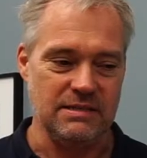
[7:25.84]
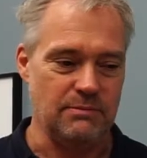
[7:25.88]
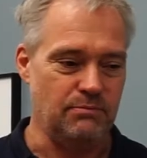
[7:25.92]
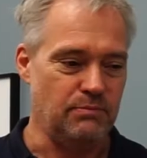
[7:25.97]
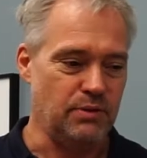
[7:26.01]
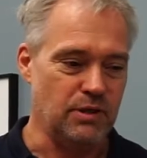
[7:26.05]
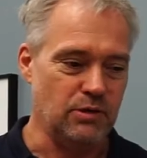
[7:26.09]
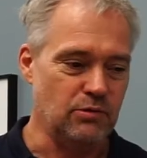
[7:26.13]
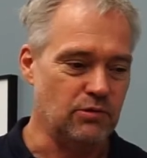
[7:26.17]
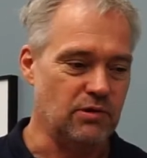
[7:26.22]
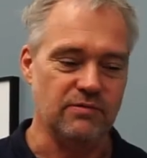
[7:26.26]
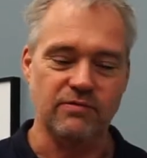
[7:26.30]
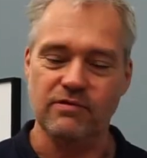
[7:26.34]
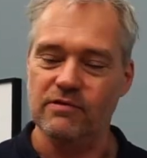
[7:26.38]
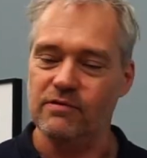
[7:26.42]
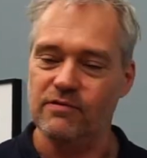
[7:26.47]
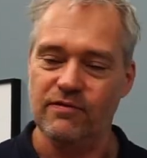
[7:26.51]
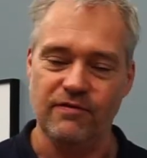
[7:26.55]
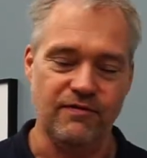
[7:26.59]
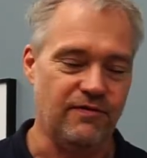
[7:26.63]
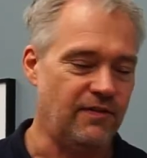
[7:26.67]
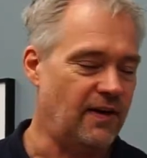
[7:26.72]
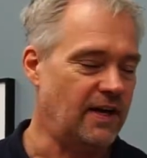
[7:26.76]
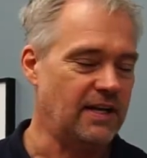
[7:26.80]
a beautiful,
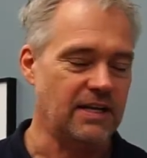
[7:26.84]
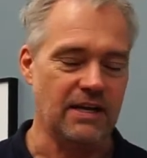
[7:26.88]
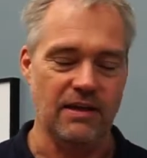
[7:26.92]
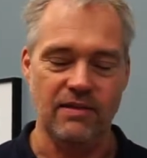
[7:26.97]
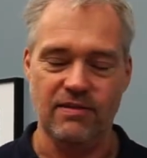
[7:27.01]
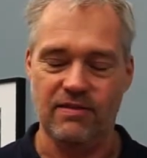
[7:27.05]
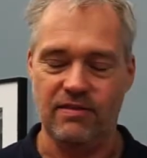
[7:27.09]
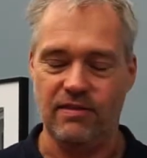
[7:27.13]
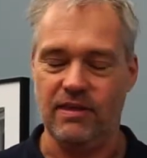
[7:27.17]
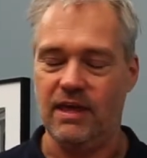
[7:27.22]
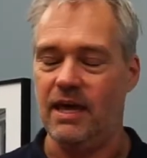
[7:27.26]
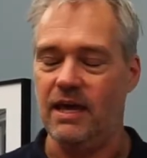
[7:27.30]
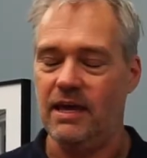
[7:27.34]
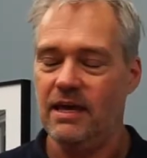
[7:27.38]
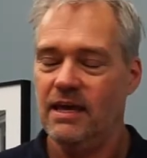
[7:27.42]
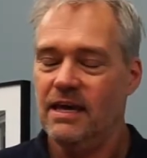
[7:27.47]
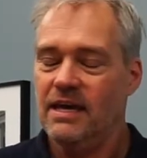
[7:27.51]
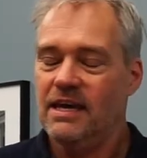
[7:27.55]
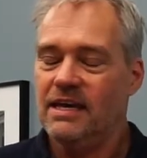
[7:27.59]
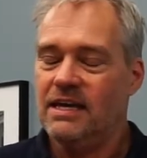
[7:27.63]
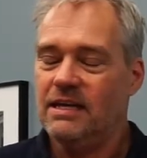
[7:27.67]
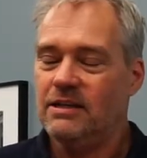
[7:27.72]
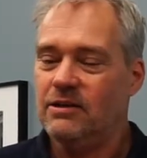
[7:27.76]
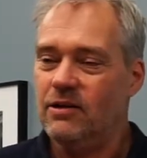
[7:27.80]
funny thing.
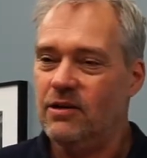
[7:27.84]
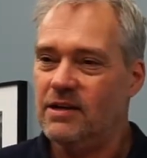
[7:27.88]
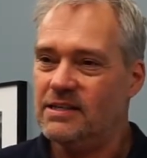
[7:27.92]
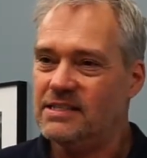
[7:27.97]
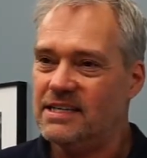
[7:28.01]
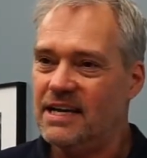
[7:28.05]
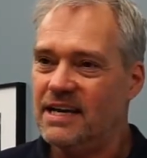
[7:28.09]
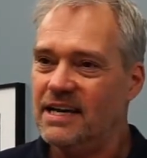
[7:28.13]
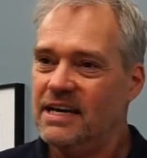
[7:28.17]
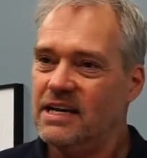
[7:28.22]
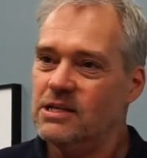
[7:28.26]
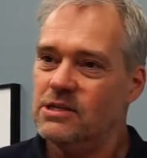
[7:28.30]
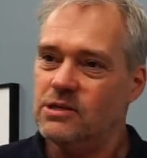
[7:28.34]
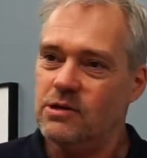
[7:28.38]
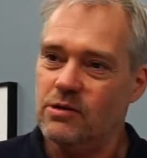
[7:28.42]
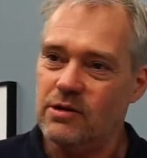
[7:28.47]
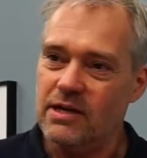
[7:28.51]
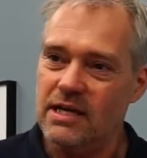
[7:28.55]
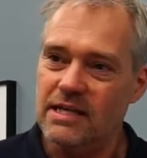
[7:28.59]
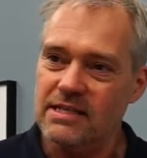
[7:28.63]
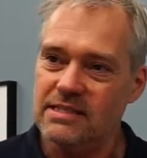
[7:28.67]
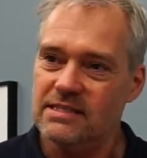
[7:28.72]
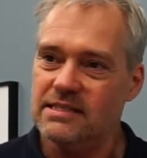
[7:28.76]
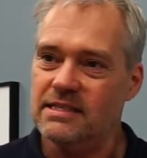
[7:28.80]
You
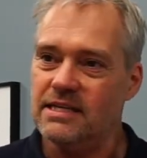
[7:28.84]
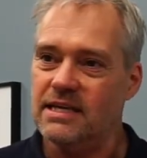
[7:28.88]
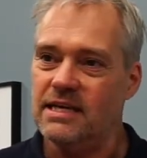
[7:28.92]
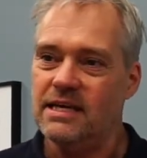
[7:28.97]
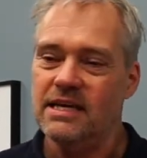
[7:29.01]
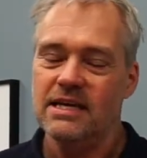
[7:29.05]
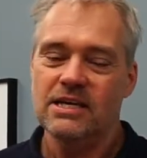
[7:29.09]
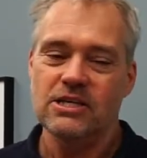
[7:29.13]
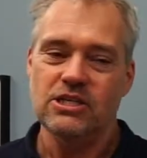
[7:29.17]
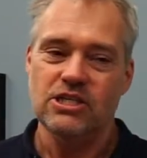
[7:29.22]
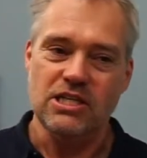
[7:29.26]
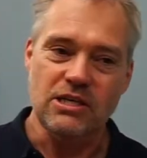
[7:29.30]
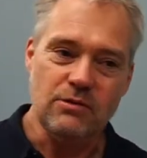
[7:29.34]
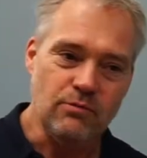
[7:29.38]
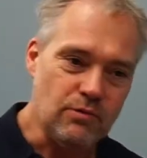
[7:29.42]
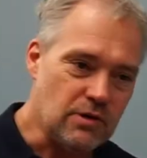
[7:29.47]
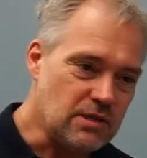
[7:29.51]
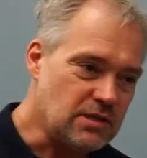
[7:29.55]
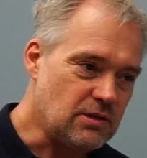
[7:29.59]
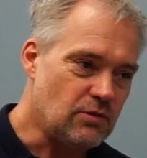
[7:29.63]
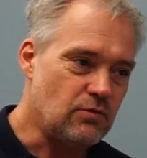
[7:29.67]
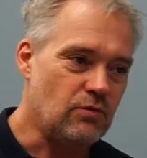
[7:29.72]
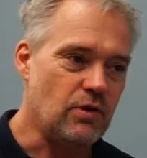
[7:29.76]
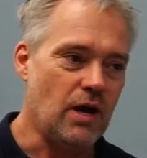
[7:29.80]
can see she
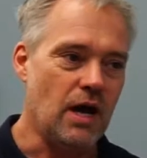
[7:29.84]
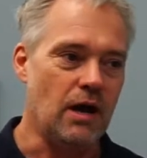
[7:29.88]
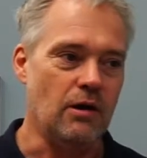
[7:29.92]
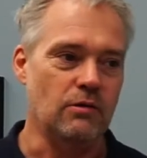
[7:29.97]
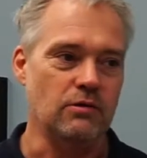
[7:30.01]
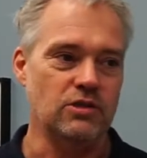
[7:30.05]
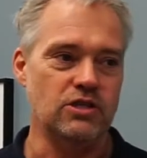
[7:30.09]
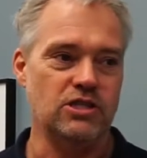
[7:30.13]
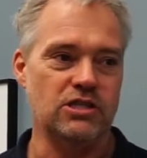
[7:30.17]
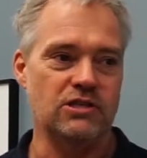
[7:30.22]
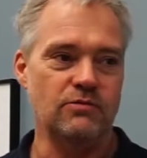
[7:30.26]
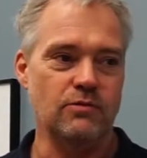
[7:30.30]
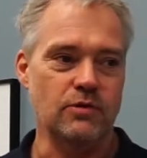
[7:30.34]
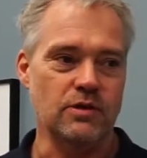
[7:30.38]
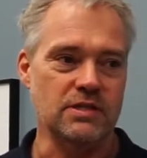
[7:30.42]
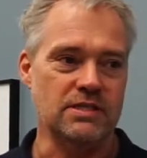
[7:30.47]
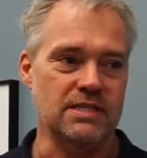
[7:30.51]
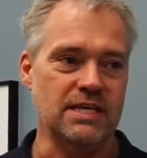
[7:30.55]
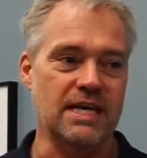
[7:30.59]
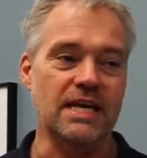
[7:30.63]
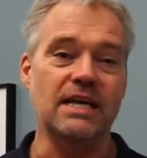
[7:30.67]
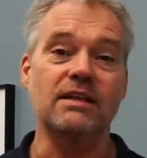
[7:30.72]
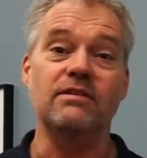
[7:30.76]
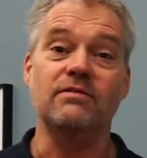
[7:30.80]
was around, she
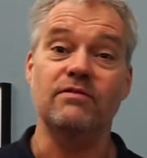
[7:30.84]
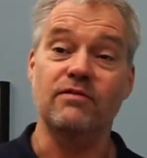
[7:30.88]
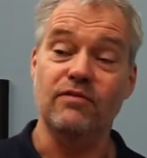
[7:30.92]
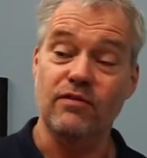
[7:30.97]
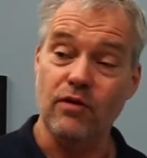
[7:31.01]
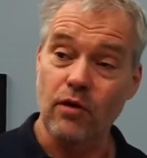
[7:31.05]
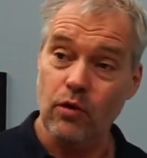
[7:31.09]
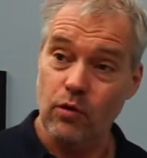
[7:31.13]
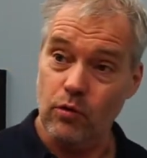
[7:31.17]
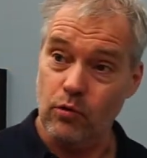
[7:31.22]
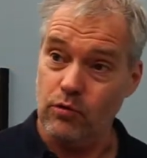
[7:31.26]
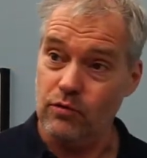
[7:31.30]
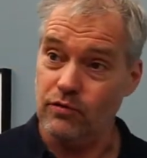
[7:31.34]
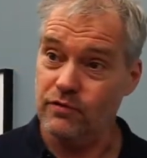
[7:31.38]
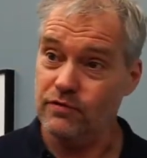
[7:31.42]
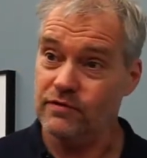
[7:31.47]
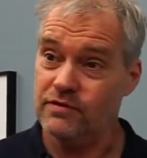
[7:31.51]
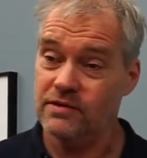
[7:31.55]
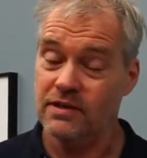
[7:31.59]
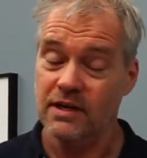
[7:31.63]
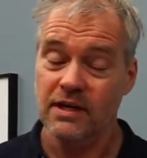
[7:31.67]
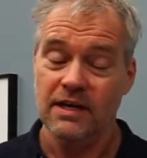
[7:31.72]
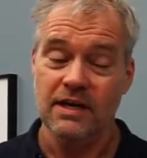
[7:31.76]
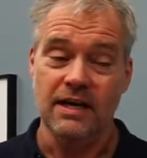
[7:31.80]
was
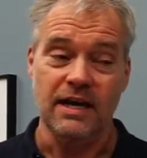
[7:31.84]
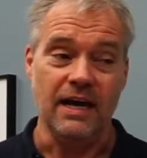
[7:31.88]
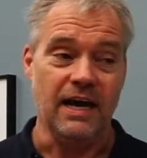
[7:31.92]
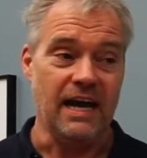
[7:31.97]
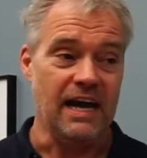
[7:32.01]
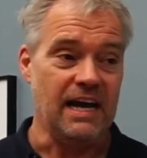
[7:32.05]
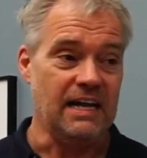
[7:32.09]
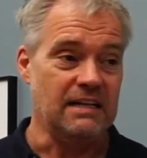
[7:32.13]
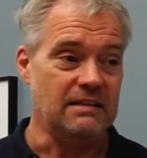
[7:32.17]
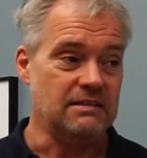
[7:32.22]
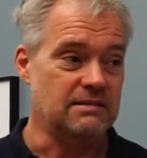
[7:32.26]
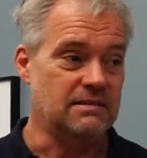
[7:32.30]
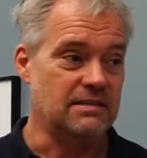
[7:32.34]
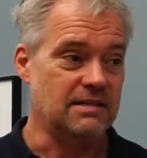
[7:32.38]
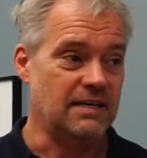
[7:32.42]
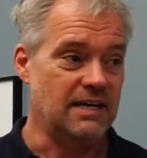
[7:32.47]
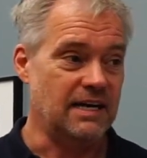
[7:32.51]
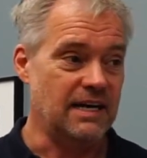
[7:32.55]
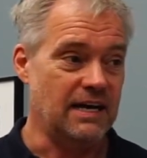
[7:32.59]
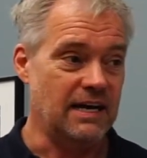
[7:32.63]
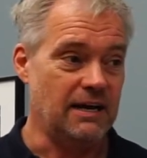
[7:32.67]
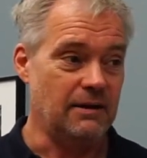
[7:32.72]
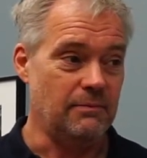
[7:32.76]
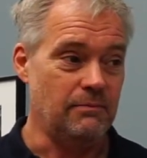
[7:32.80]
involved, and
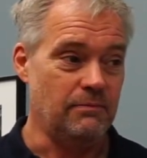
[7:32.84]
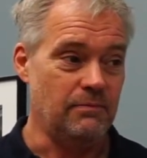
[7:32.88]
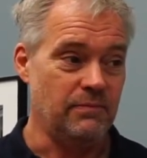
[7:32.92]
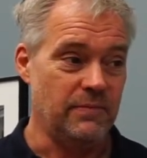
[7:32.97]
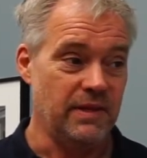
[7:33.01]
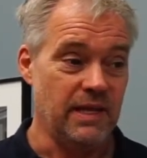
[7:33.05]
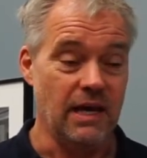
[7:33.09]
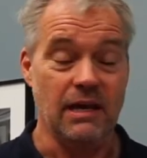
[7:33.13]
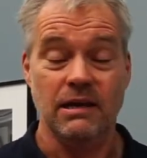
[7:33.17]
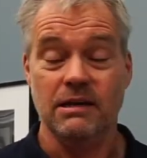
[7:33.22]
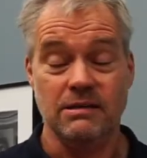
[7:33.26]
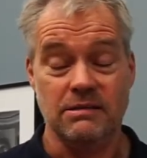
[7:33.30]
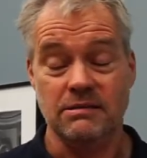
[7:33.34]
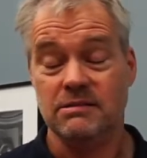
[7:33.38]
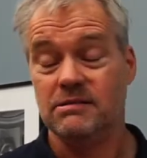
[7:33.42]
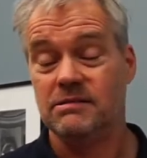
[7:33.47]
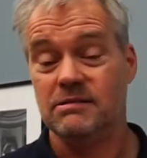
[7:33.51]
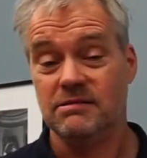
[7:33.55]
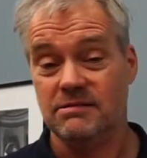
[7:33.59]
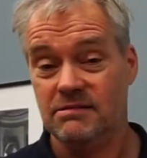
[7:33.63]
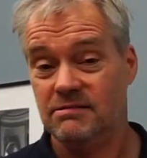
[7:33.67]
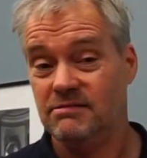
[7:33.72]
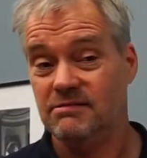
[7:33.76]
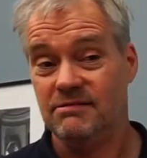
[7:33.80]
yeah,
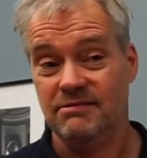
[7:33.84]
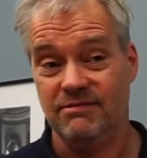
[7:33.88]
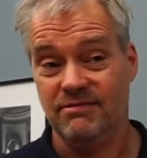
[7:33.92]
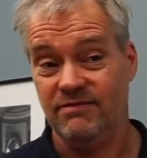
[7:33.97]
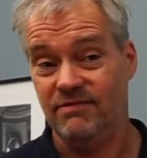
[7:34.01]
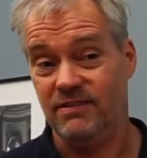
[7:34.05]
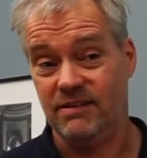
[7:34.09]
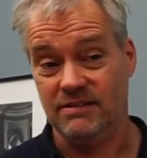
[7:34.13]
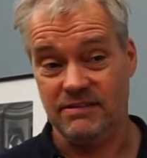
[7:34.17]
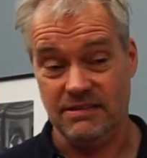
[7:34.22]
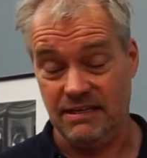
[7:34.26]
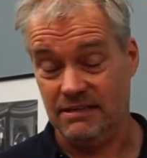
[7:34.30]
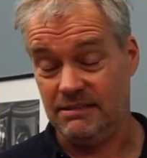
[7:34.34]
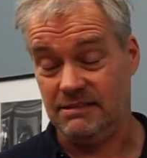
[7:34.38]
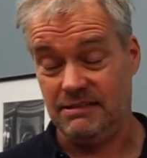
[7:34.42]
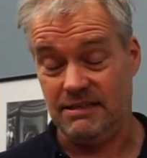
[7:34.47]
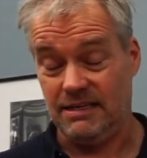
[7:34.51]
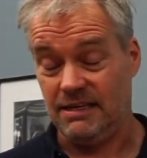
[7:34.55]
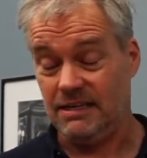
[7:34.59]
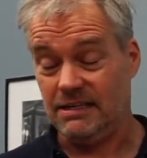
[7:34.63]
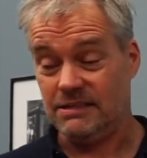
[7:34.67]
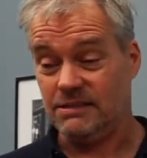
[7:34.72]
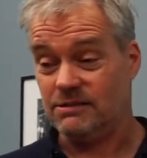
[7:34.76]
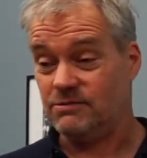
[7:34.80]
it's
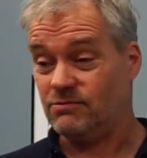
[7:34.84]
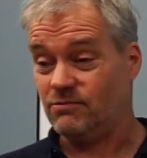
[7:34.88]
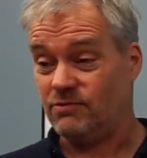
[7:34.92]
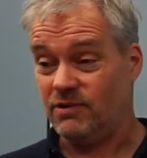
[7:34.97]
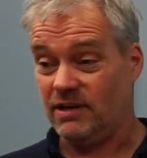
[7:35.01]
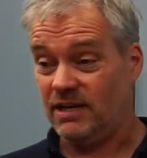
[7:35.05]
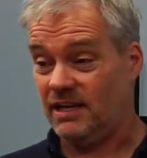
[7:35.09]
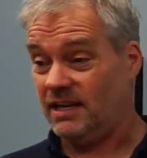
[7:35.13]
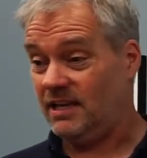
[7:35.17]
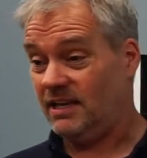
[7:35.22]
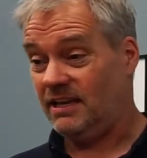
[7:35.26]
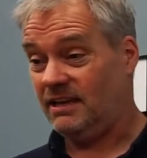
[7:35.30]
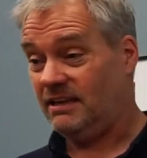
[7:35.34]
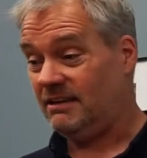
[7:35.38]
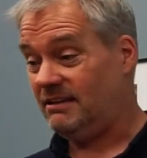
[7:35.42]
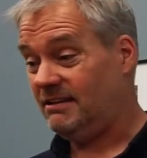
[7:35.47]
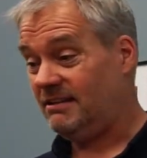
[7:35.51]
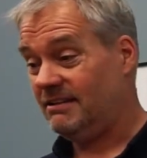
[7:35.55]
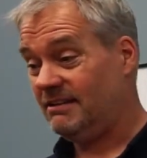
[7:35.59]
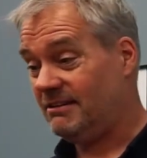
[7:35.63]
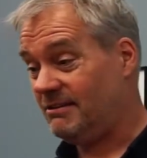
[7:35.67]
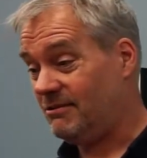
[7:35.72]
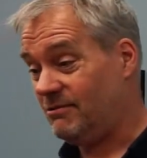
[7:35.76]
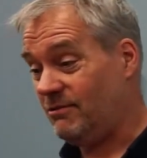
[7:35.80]
fantastic. It's really
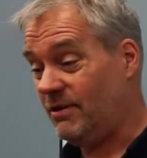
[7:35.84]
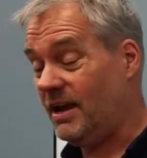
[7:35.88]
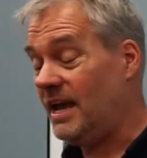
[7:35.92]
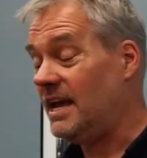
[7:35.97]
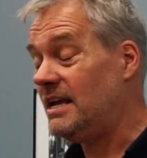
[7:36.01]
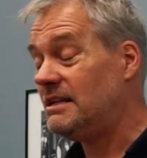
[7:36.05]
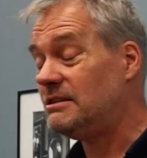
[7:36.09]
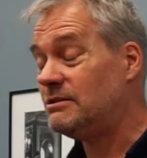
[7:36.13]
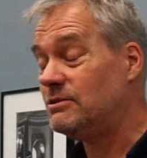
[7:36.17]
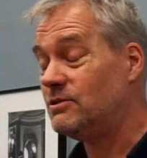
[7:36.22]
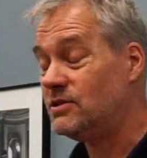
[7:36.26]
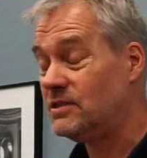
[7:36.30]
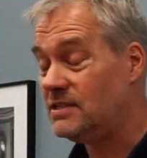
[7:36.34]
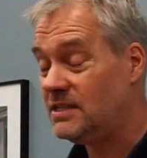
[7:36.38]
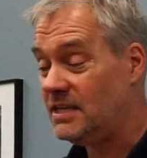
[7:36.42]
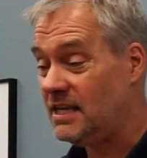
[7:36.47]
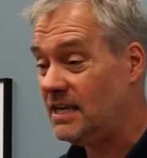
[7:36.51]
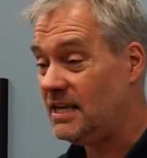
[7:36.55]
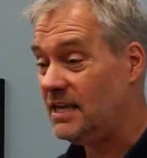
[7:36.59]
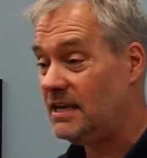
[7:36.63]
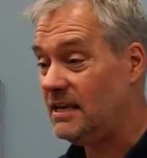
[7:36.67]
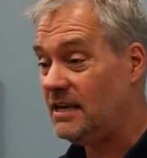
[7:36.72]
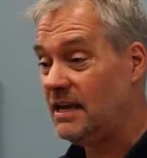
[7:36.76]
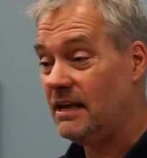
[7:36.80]
great to
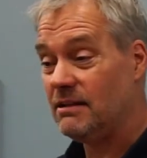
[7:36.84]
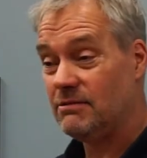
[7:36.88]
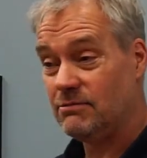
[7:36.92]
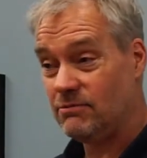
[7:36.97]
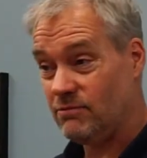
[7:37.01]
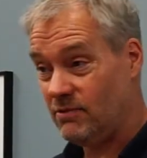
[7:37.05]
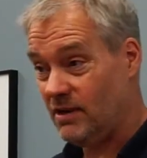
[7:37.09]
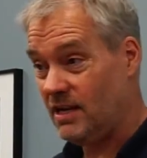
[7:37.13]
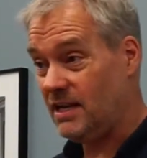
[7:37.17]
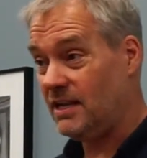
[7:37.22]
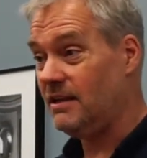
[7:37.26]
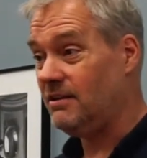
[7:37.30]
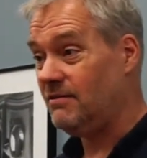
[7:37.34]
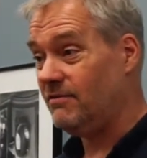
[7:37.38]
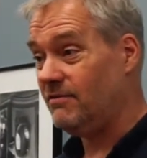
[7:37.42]
see and really